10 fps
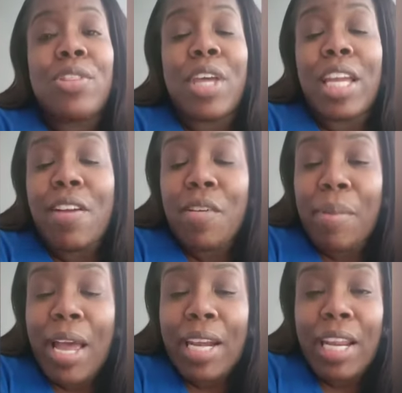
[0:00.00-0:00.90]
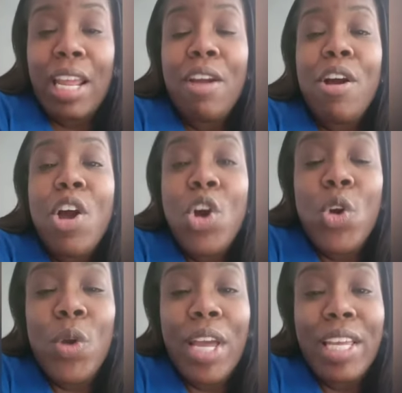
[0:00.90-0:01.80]
Thank everybody
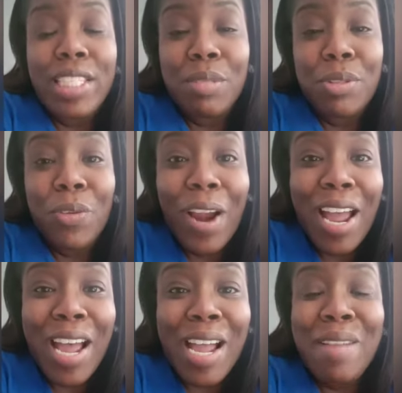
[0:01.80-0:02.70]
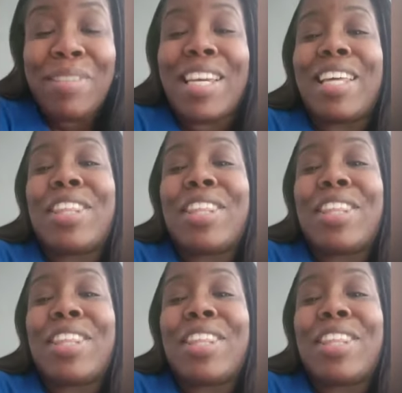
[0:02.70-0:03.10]
who has subscribed.